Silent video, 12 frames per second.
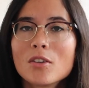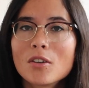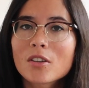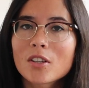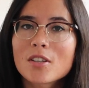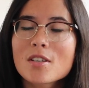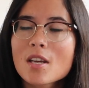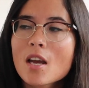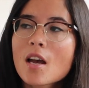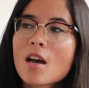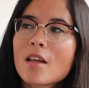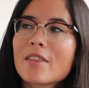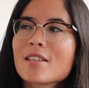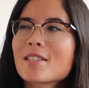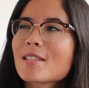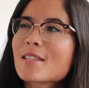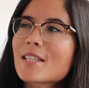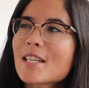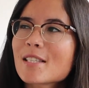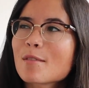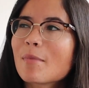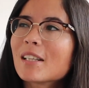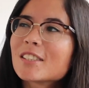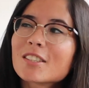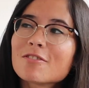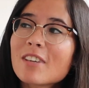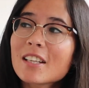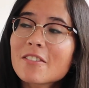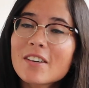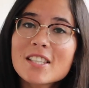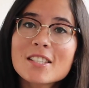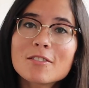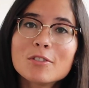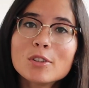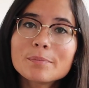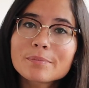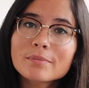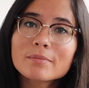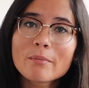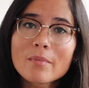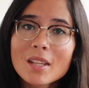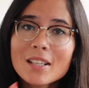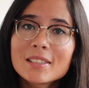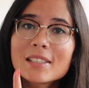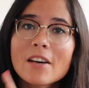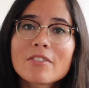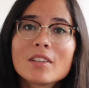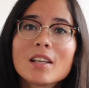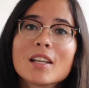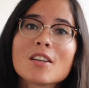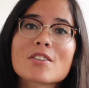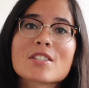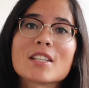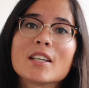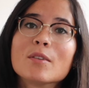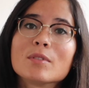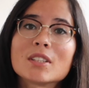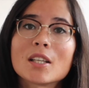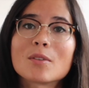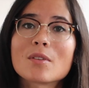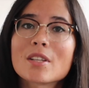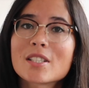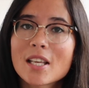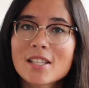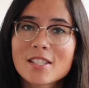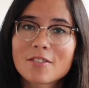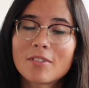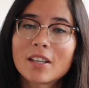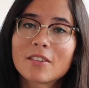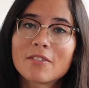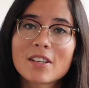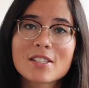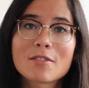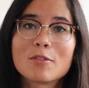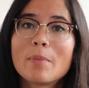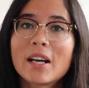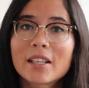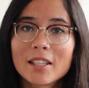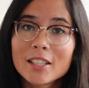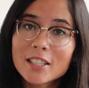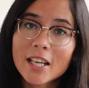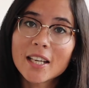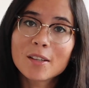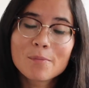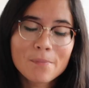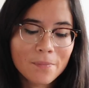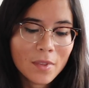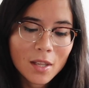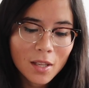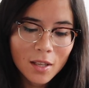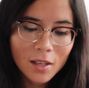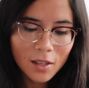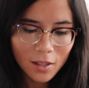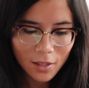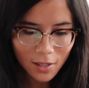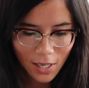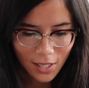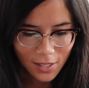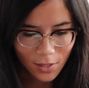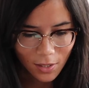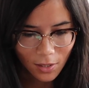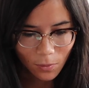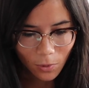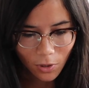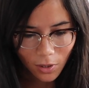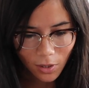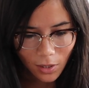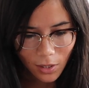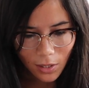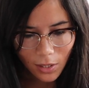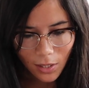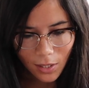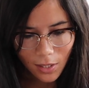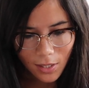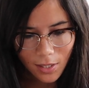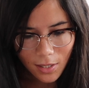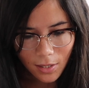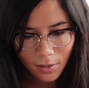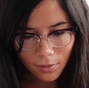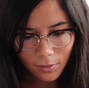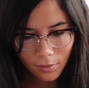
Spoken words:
not good. This is dating back to Reading Festival. Definitely lost it inside on the tents at Reading Festival back in the day. Next one is,